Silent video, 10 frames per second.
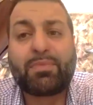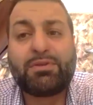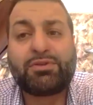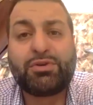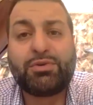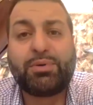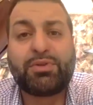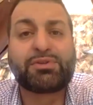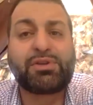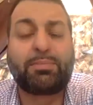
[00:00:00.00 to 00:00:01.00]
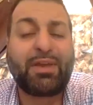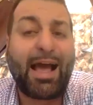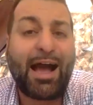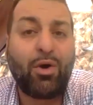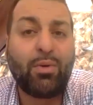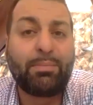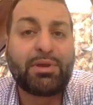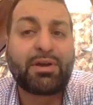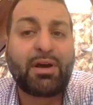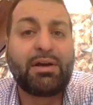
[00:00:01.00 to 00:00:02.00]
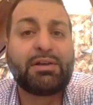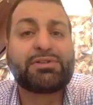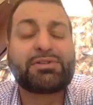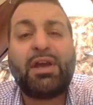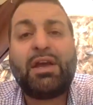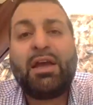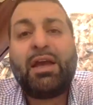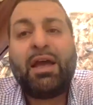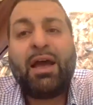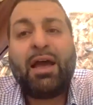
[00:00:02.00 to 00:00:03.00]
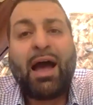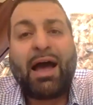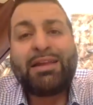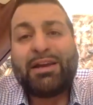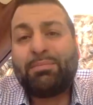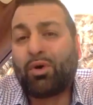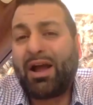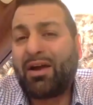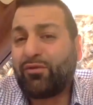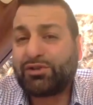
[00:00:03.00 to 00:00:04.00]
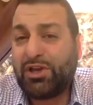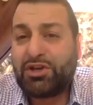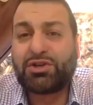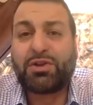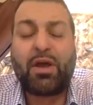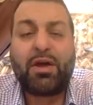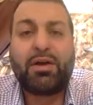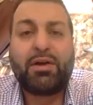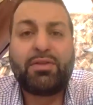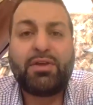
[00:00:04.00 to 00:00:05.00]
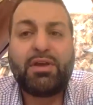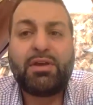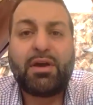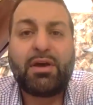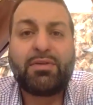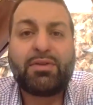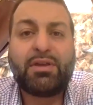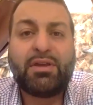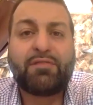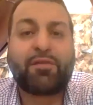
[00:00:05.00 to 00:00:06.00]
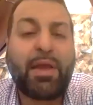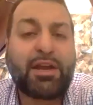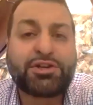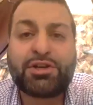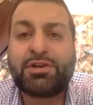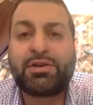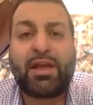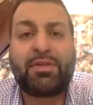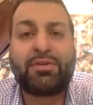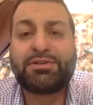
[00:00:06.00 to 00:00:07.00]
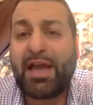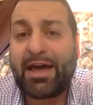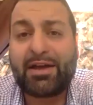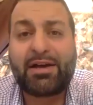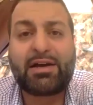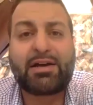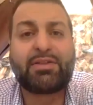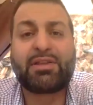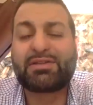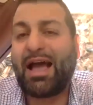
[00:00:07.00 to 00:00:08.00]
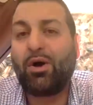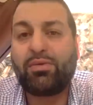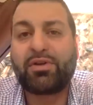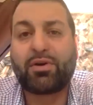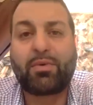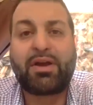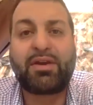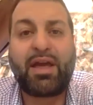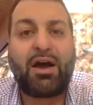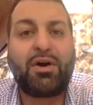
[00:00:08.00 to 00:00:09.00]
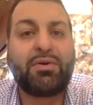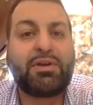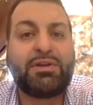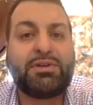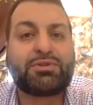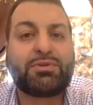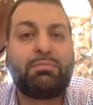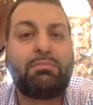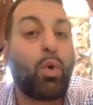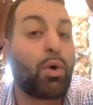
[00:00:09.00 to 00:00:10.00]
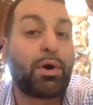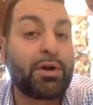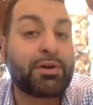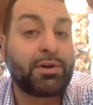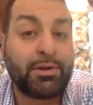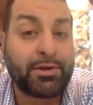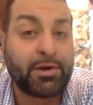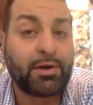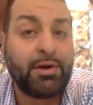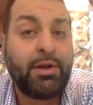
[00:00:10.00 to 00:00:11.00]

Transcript: to put this update out because I needed more conversation. The information and the data that's out there right now is more unclear